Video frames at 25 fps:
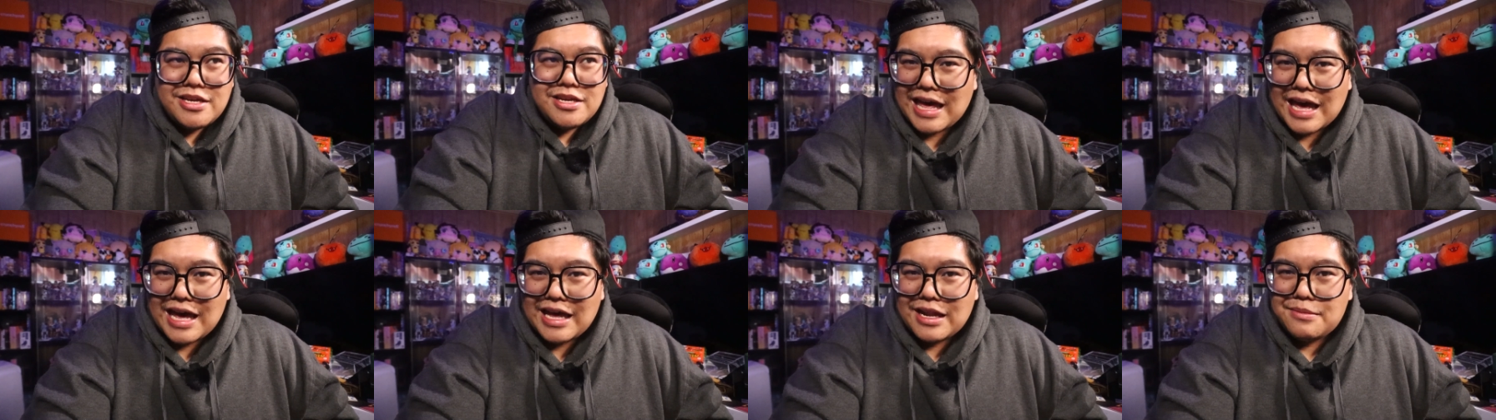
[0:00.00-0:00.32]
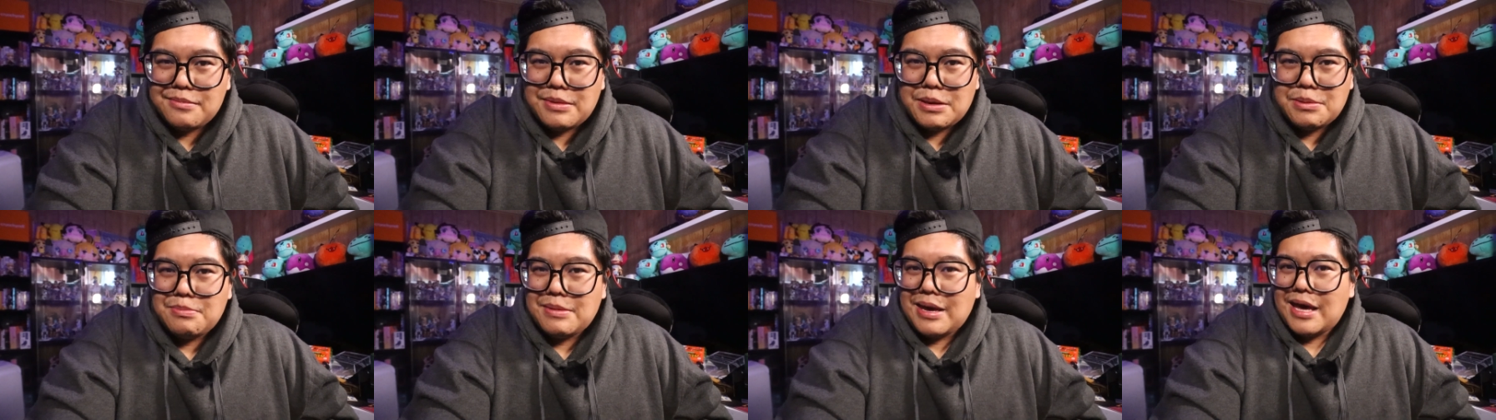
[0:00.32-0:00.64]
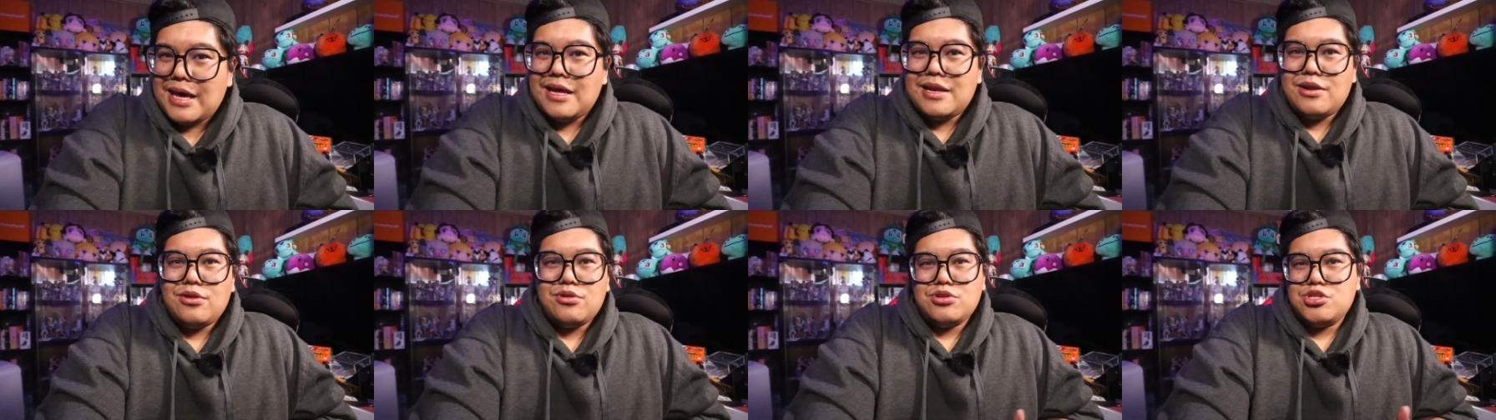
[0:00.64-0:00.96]
the anime
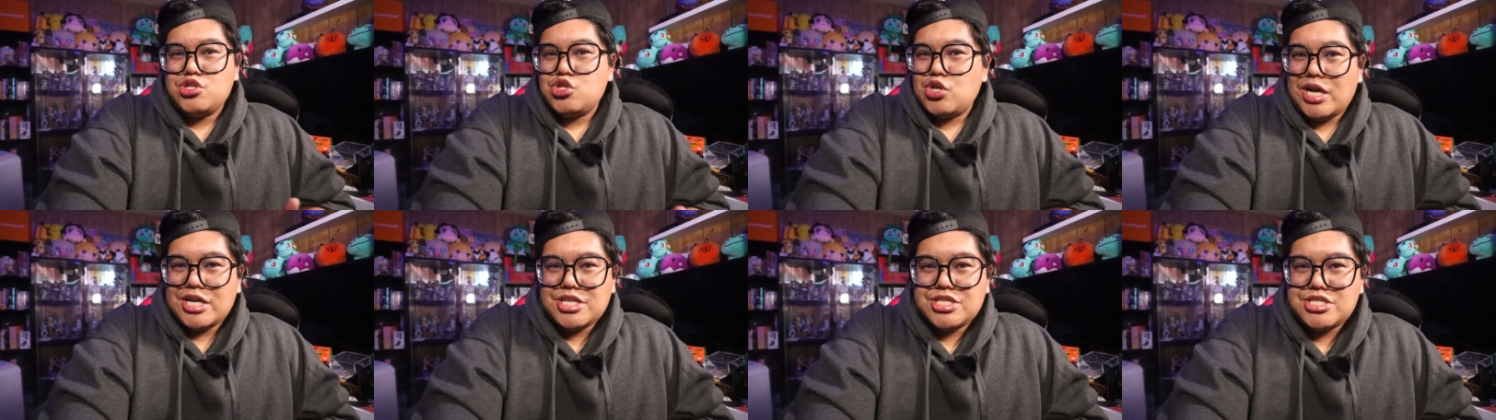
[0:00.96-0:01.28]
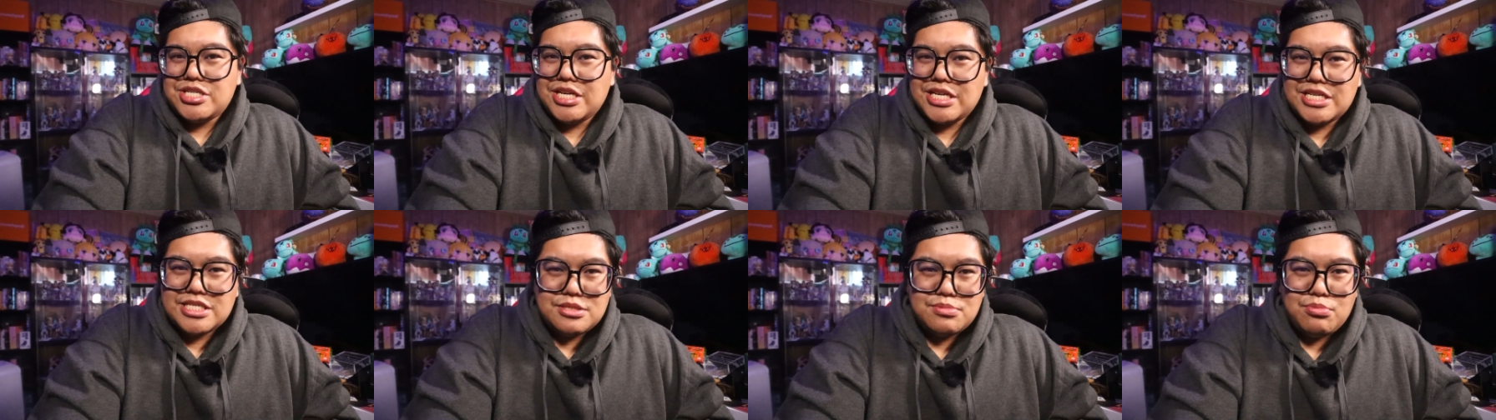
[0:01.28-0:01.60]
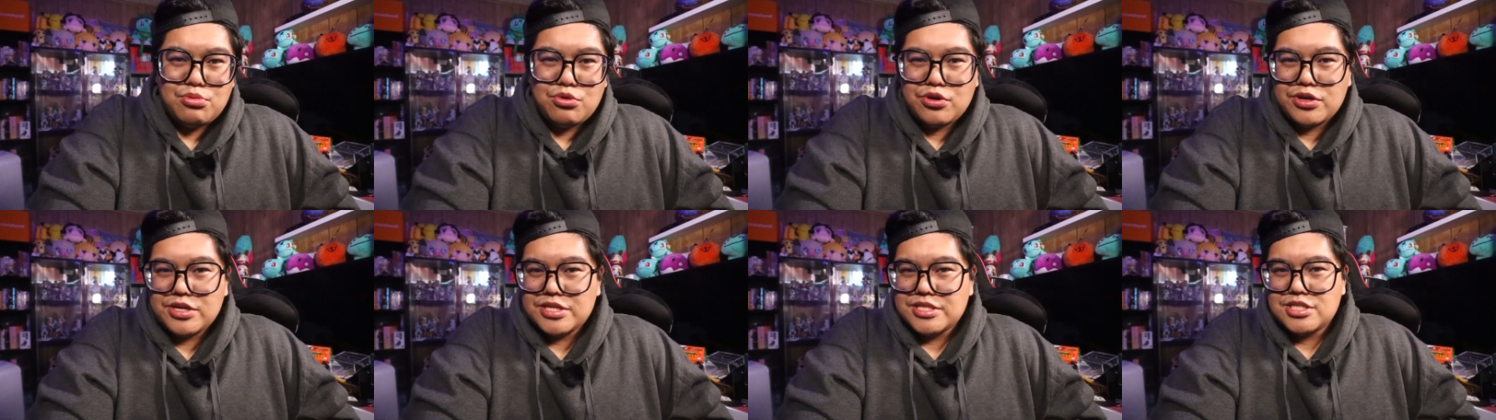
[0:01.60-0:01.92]
man or the Trash Taste
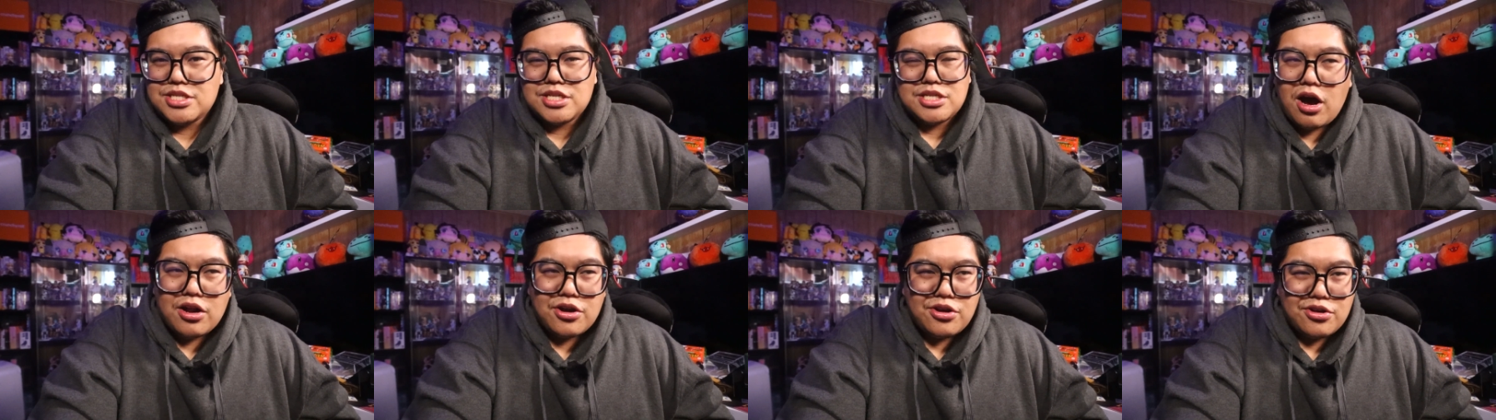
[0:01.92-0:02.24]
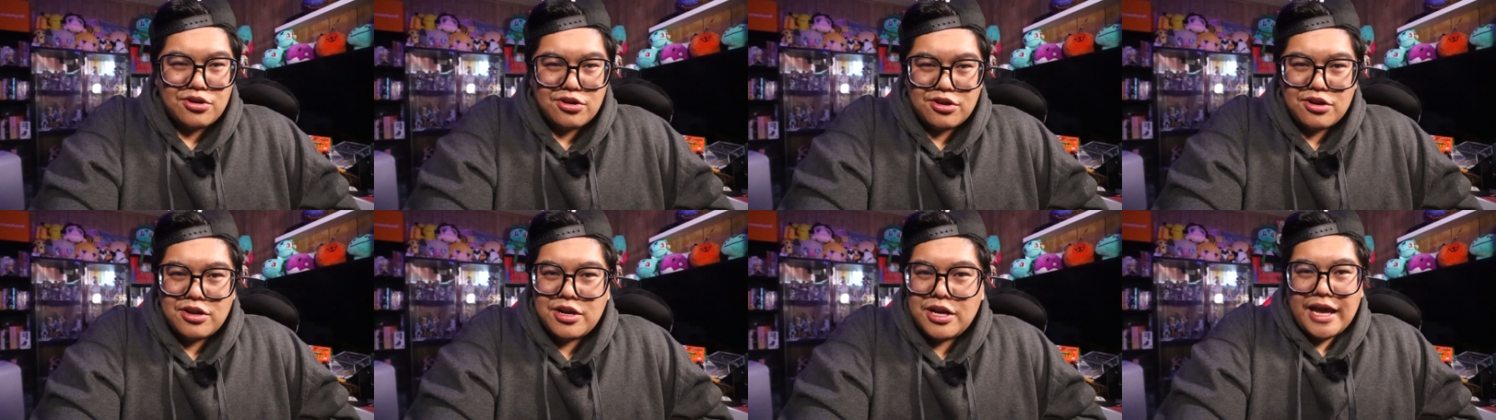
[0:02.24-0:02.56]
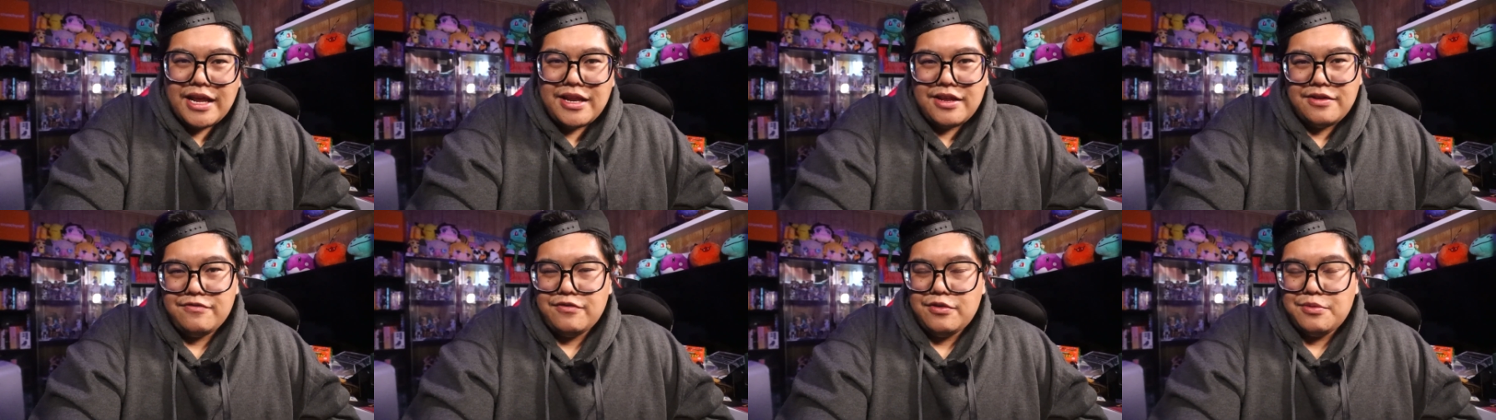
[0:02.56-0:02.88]
Boys, Connor,
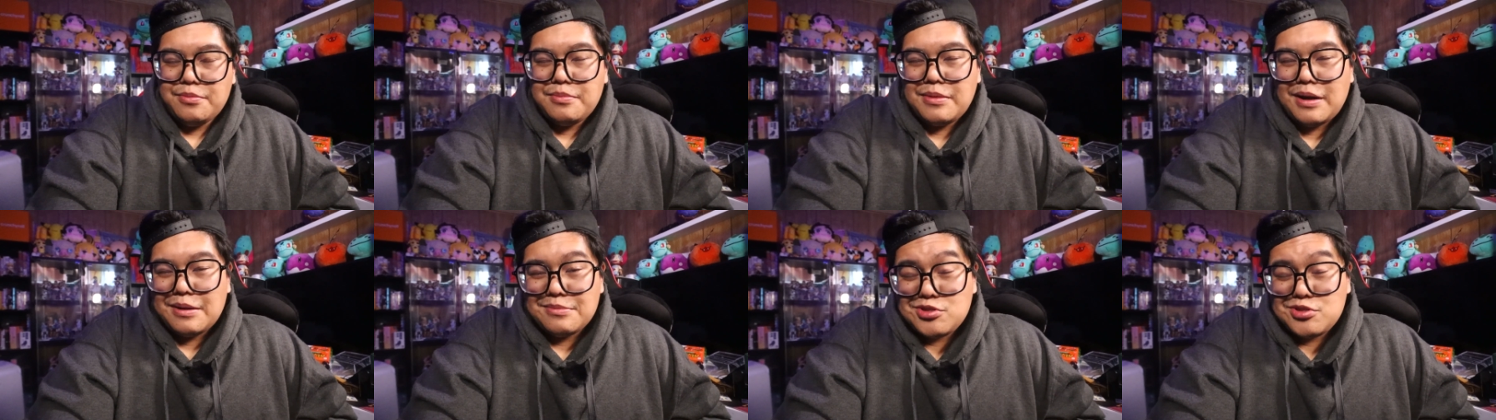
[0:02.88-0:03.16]
any of them.